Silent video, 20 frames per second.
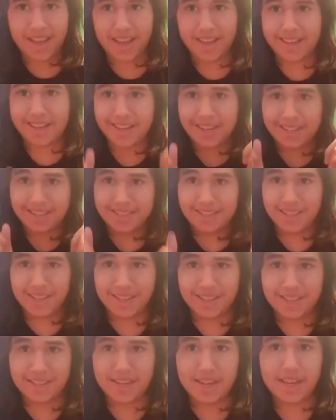And I gotta say
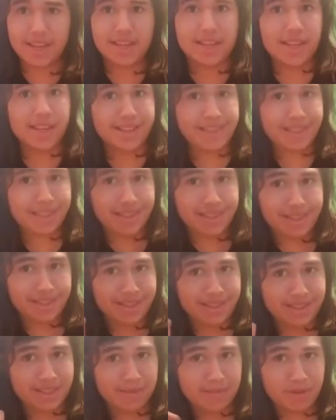today, it is
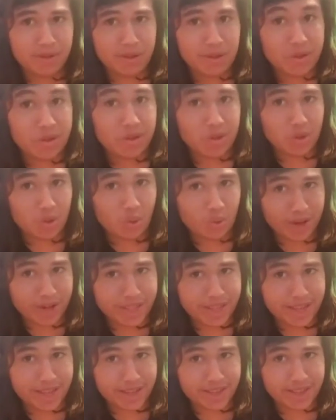December
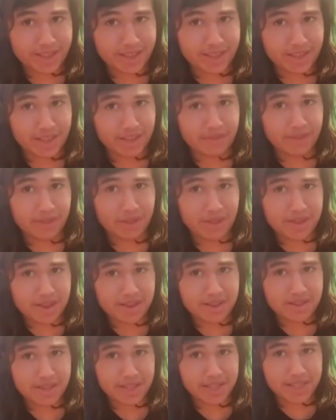29th of
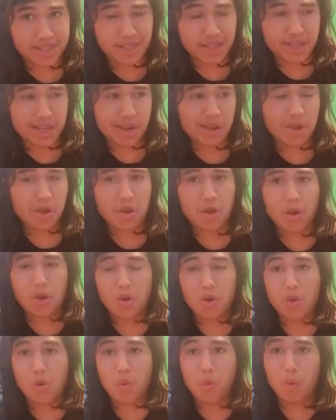2019.
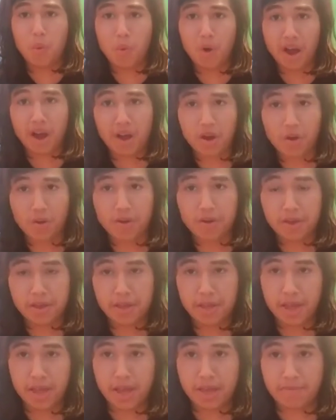Wow.
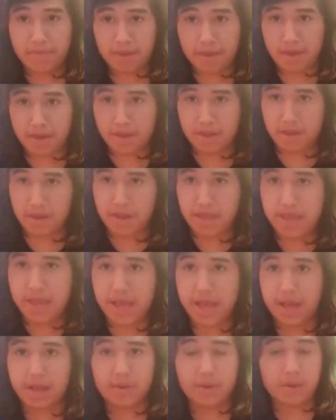I mean,
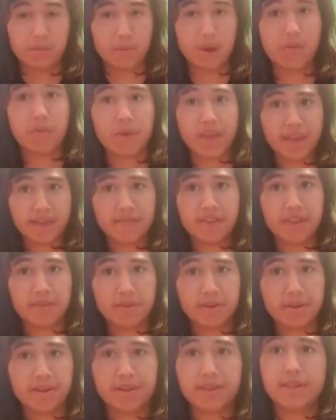we have
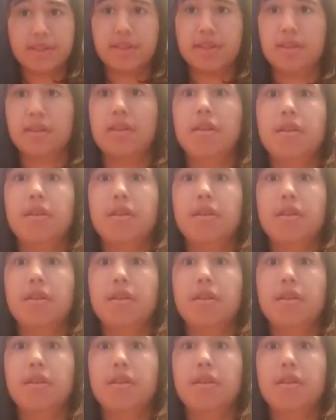experienced